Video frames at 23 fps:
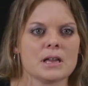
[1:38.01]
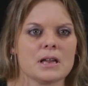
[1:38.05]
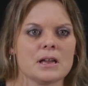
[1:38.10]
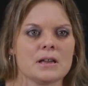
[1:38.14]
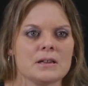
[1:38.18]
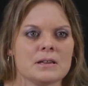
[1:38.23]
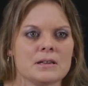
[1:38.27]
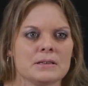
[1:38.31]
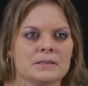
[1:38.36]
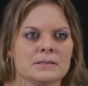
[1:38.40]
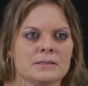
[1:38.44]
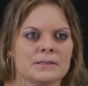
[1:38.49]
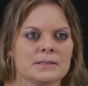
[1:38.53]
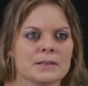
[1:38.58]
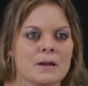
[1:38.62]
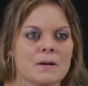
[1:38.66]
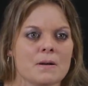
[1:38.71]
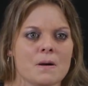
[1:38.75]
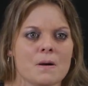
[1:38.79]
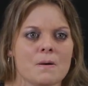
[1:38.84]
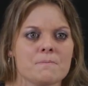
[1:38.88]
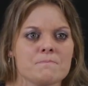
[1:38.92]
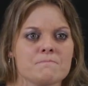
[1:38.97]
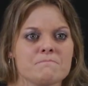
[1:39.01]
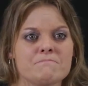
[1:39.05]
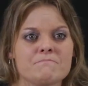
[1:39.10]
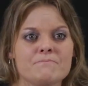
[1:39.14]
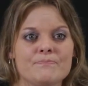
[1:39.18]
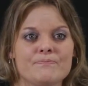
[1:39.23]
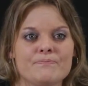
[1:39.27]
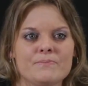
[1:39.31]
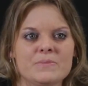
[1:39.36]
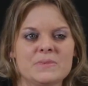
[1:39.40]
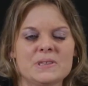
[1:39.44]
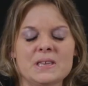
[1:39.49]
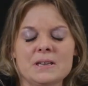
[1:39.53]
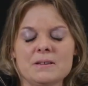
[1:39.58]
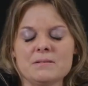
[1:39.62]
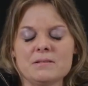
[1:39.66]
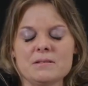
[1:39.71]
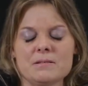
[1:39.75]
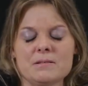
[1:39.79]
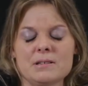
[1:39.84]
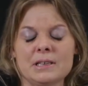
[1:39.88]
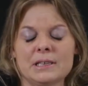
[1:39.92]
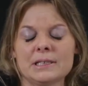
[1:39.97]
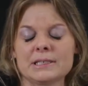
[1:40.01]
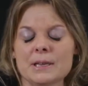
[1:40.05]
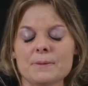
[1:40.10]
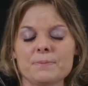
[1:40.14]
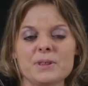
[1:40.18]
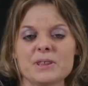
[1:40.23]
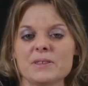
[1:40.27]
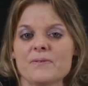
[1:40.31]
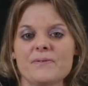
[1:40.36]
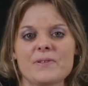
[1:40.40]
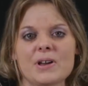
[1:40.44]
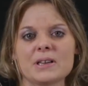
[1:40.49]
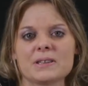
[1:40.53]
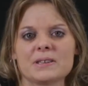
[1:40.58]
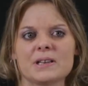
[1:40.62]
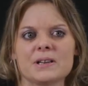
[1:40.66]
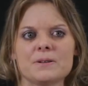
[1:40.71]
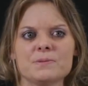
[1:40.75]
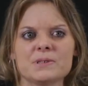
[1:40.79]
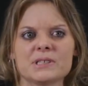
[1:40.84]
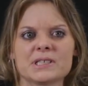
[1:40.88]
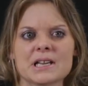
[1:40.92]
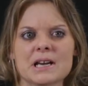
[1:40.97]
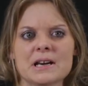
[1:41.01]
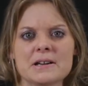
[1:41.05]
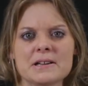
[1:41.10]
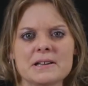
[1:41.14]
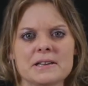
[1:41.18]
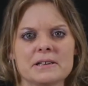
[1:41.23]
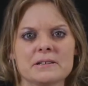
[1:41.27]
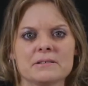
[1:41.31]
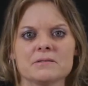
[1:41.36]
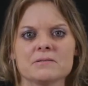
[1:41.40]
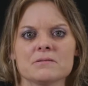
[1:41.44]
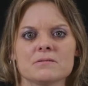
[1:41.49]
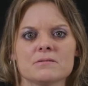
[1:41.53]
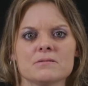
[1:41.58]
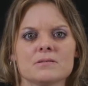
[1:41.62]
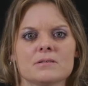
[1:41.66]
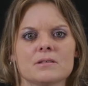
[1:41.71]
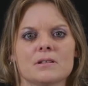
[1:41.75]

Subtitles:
and accepted the fact that I was dying.